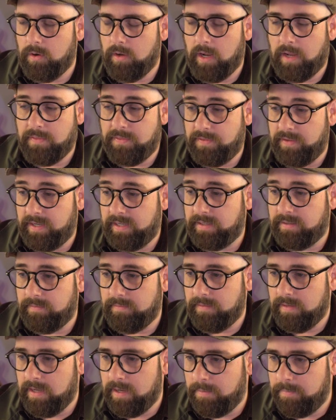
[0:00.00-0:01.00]
I think,
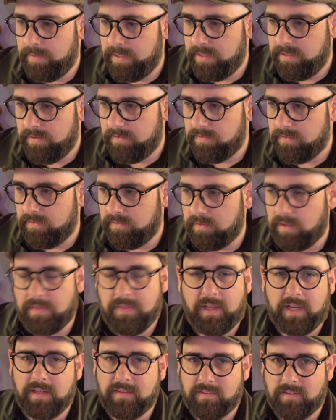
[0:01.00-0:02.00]
how many does it, I
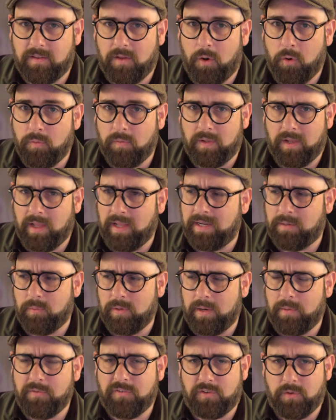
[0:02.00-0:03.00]
think it's, oh, like
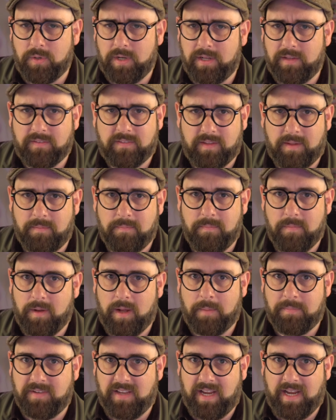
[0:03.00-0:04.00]
when I was doing it, it said
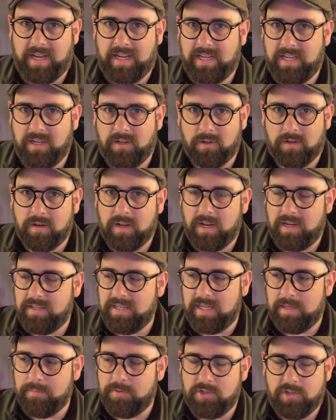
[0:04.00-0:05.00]
up to 80 or
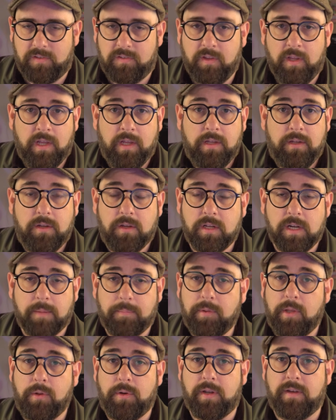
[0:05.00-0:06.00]
90 images. You can
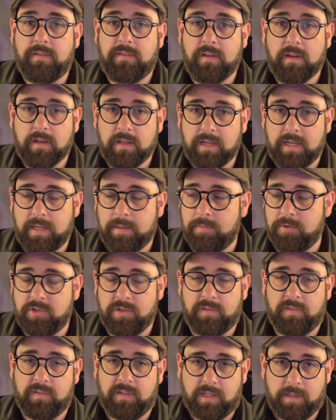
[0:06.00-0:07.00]
upload a ton of
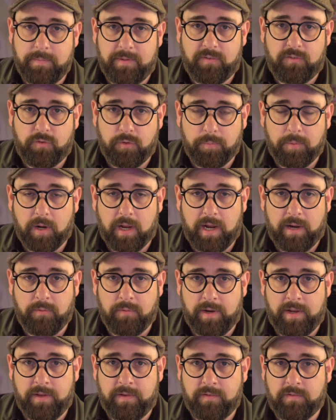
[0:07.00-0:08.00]
images and they can be super high
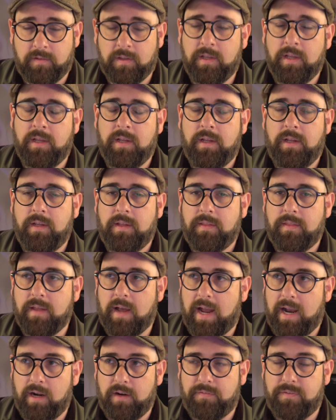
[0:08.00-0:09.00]
res.
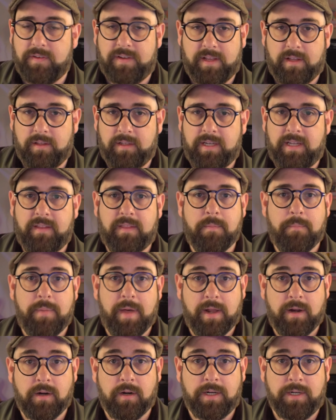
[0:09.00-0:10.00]
The higher fidelity, the
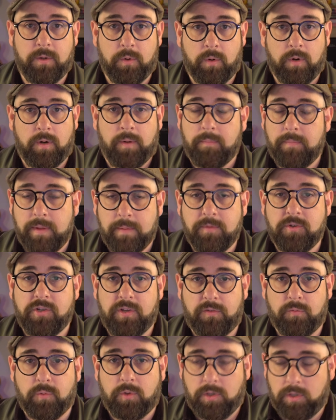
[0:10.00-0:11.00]
better your
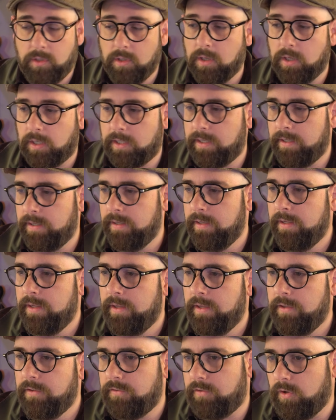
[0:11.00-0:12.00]
images will look.
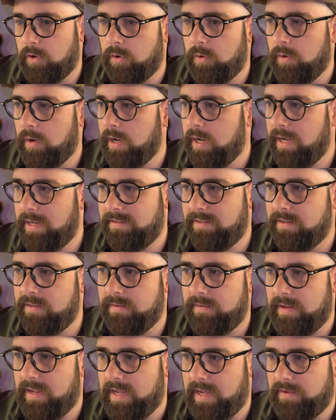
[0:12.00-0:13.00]
So I
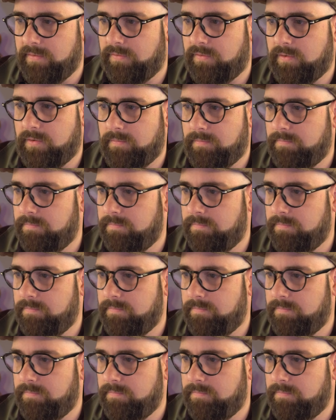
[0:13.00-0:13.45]
didn't have